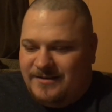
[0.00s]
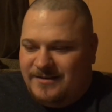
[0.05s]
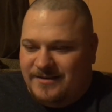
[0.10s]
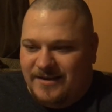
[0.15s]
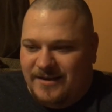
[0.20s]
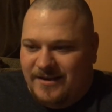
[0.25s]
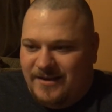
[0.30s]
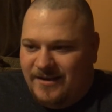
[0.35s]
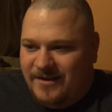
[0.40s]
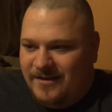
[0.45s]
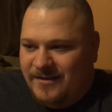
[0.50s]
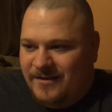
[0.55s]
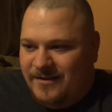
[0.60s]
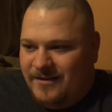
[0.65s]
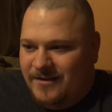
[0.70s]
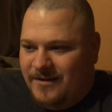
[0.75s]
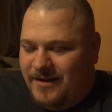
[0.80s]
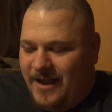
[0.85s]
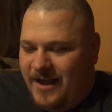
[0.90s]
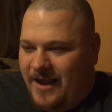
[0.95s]
And
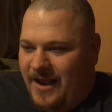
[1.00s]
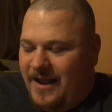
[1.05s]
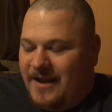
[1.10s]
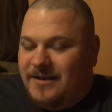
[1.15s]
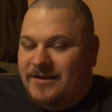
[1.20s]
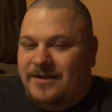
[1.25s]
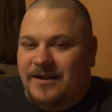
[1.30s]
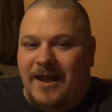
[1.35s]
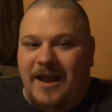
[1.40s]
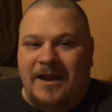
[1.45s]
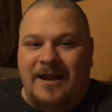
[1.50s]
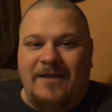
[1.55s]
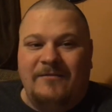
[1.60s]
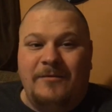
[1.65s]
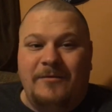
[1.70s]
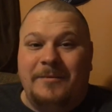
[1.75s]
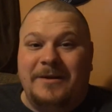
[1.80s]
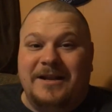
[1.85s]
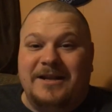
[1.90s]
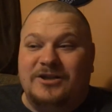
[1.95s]

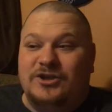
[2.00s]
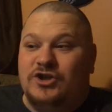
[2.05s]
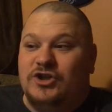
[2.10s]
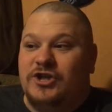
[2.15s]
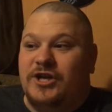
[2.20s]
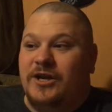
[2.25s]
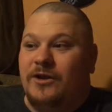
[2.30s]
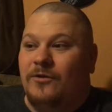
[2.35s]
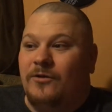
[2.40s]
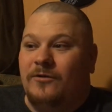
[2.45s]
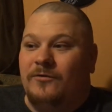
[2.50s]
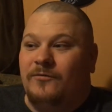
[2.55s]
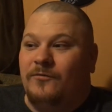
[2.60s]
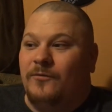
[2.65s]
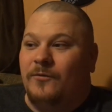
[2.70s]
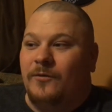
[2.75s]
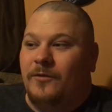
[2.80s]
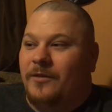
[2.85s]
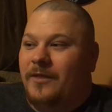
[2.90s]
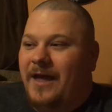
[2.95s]
everybody cheered
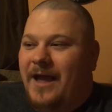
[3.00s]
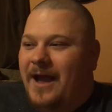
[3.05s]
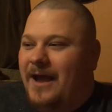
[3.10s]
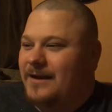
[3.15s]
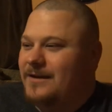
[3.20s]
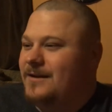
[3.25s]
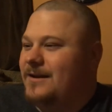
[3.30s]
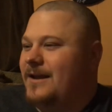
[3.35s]
for that.